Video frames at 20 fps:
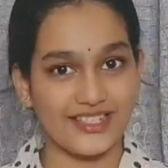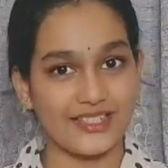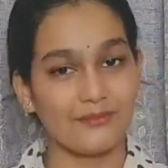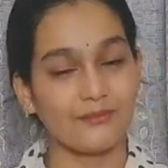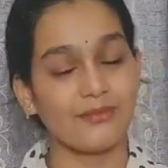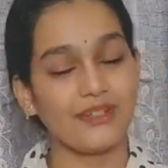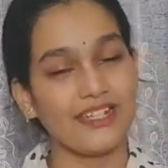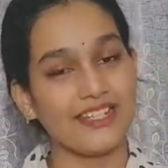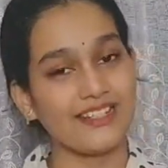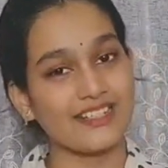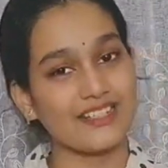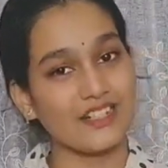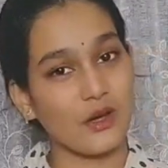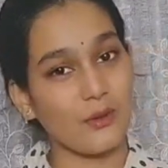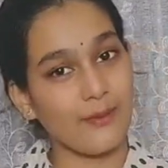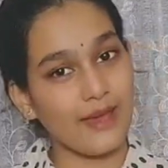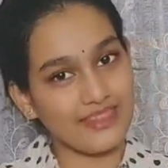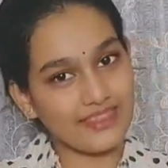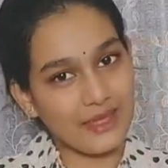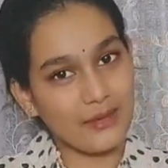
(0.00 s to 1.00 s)
then please
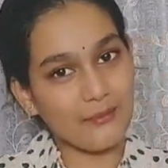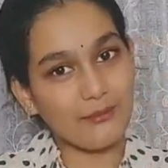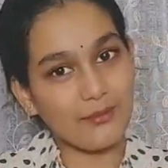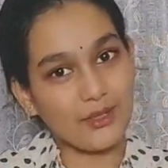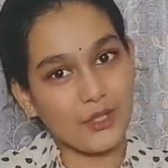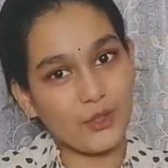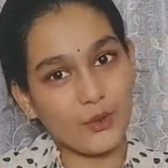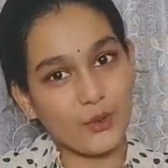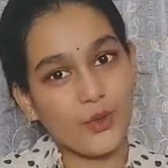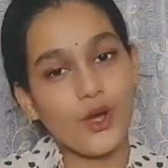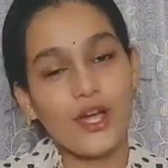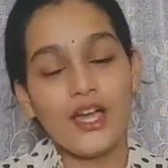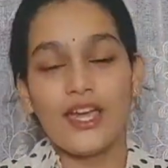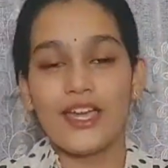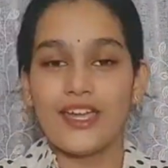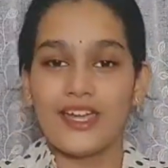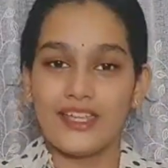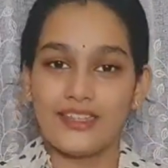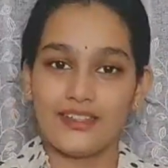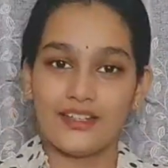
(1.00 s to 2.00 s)
comment them below
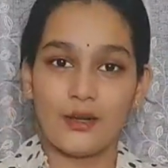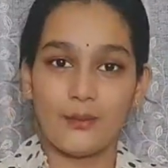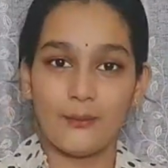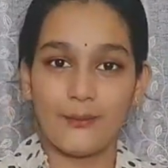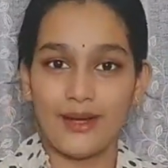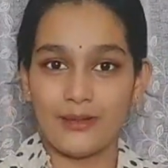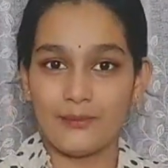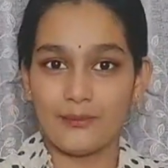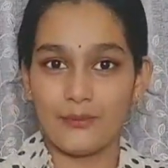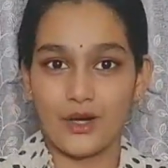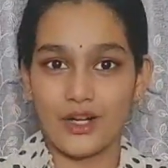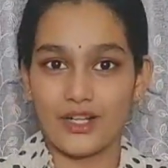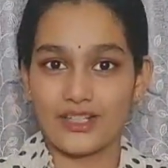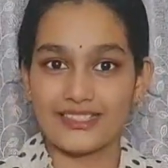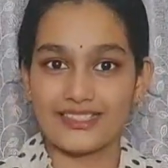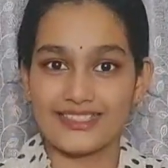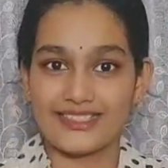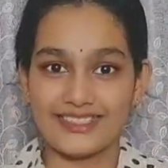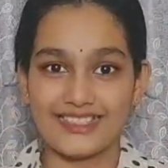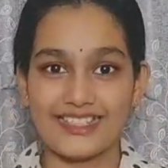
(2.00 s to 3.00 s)
in the comment
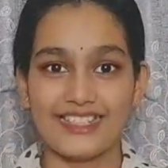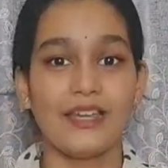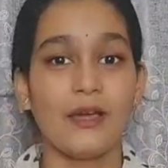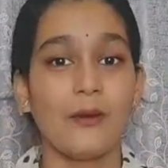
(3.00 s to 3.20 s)
box.